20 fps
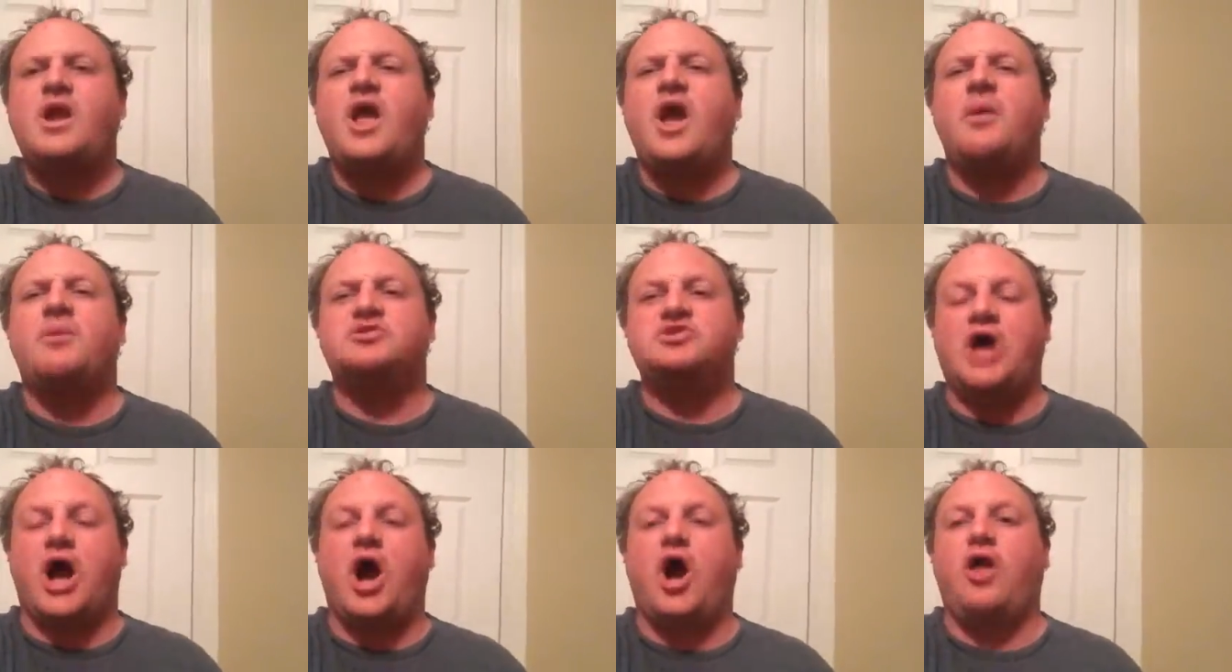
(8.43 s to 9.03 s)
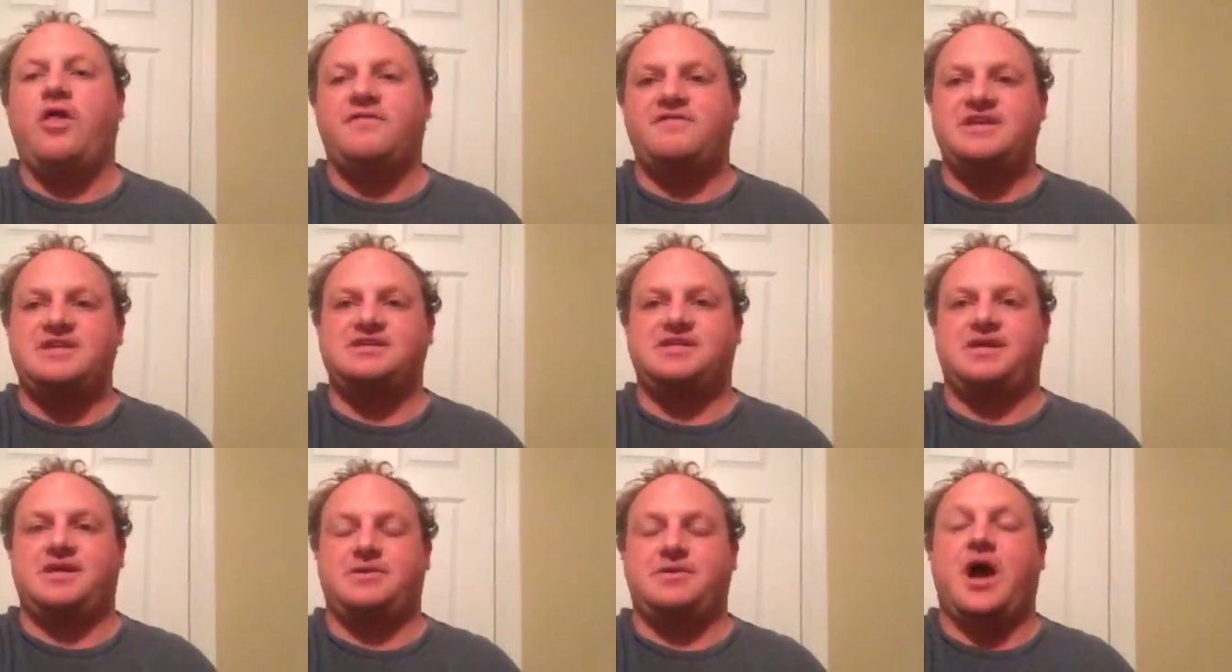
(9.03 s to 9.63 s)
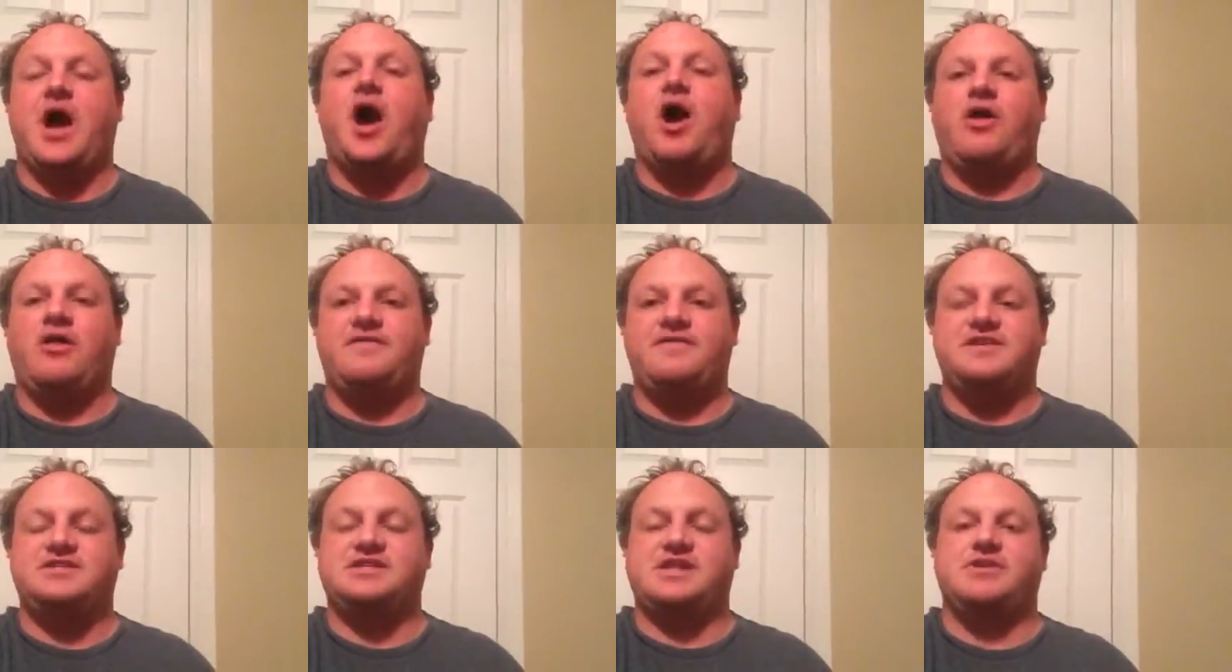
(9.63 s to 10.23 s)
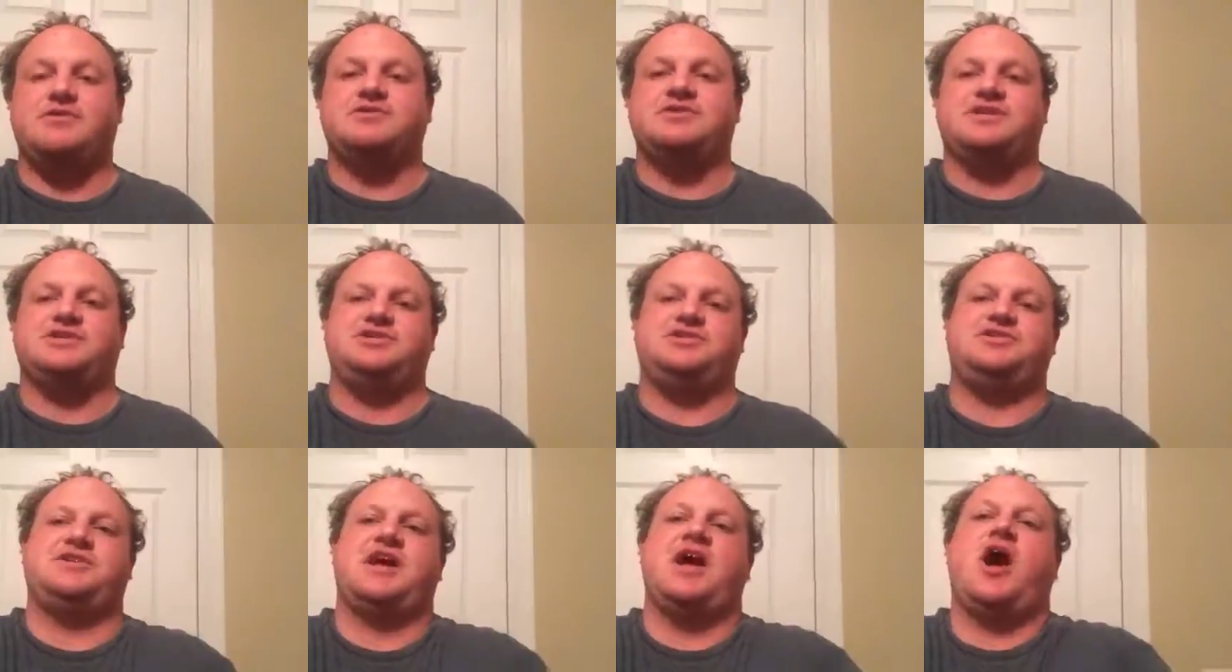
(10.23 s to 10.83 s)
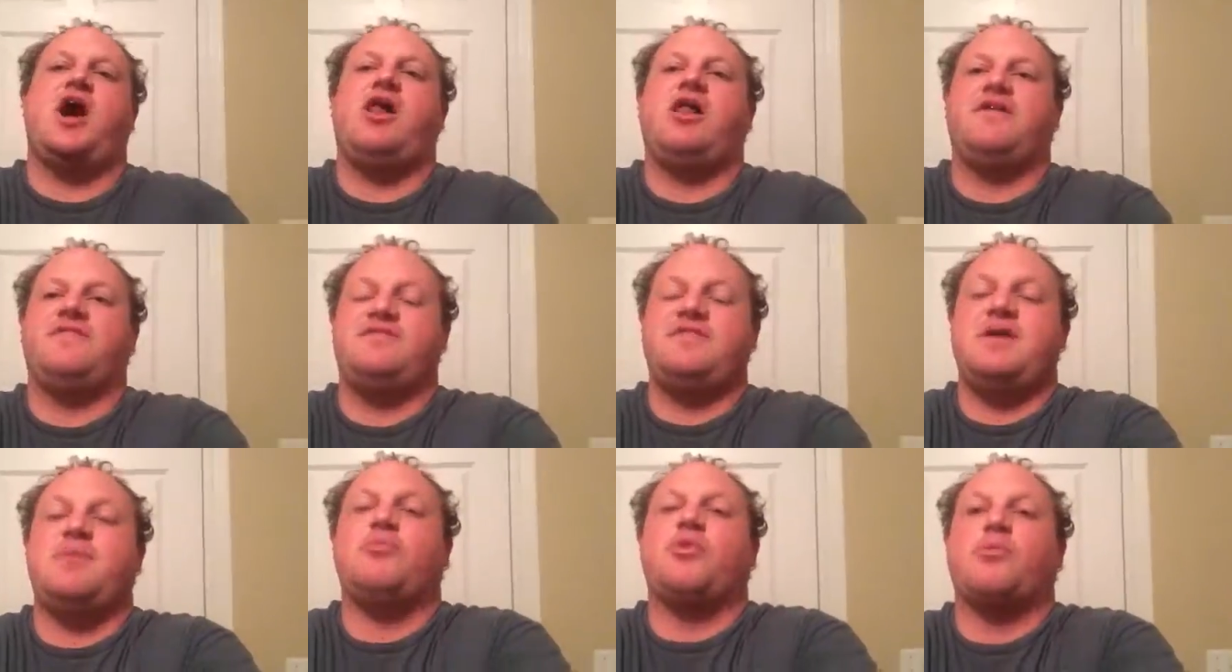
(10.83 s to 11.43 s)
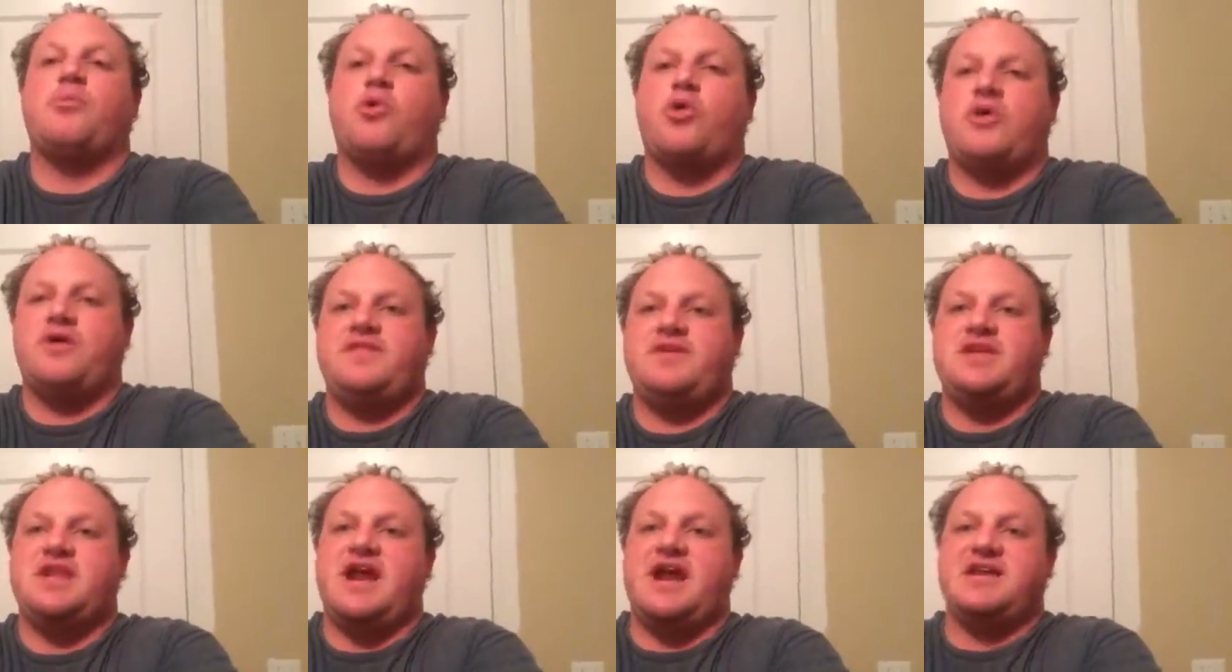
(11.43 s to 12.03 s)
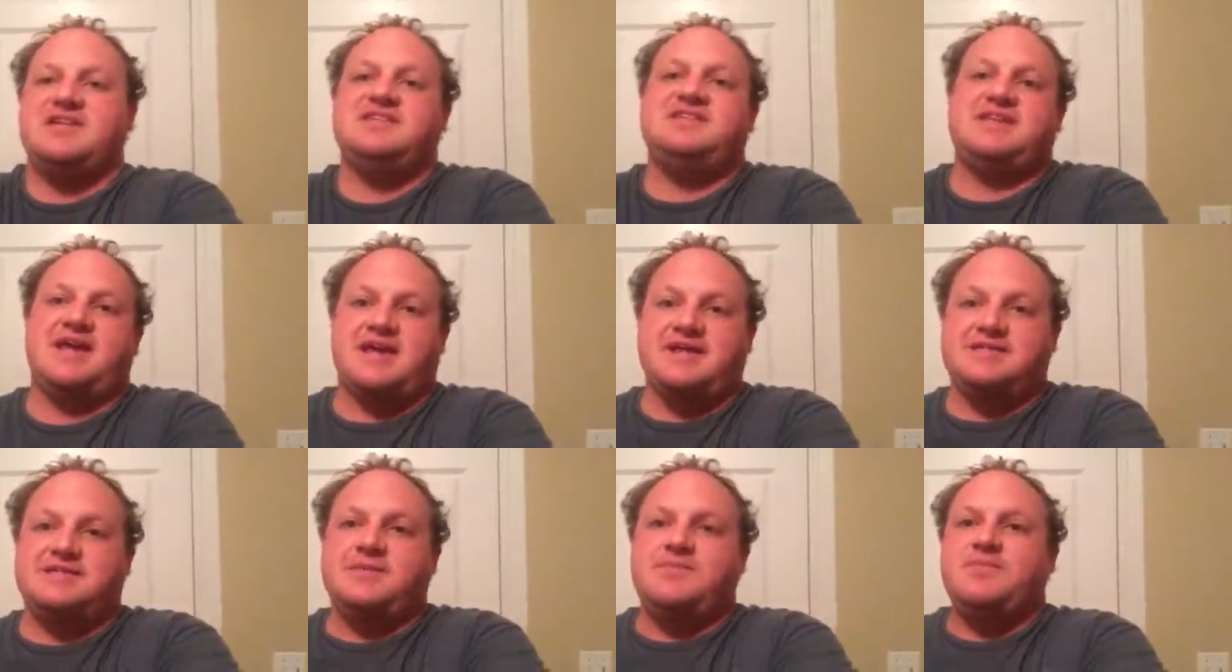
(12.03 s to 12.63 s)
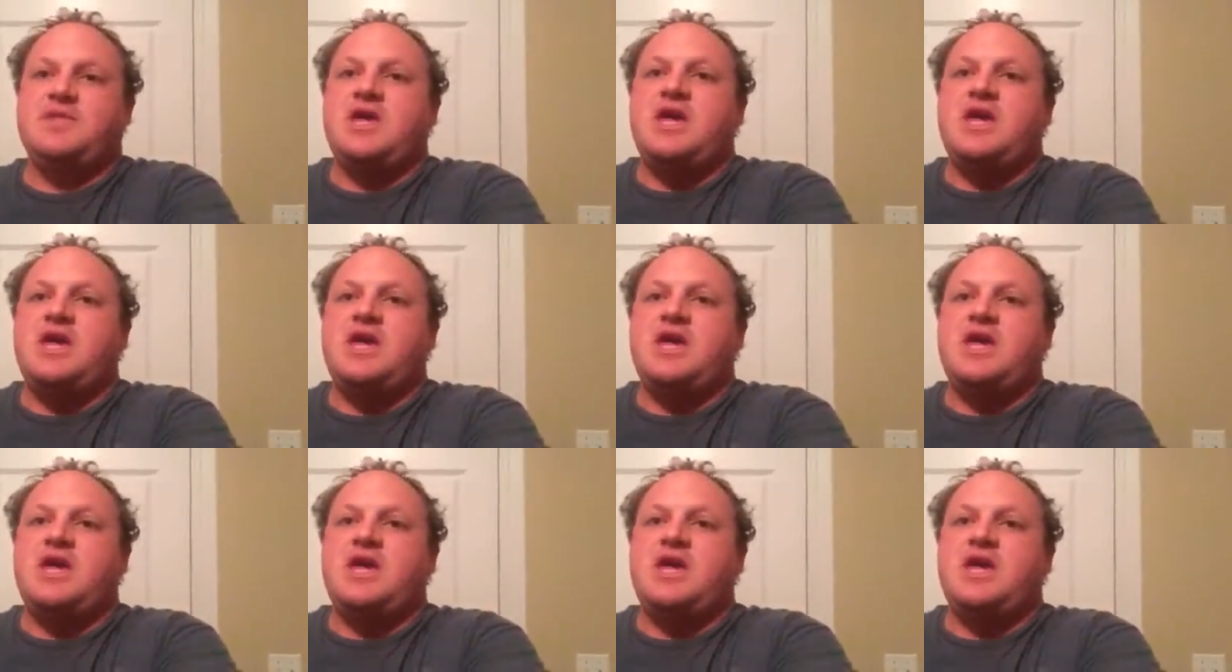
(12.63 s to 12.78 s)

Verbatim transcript: almost all of these, ling- all of these linguists, I should say, all of them were born in the United States,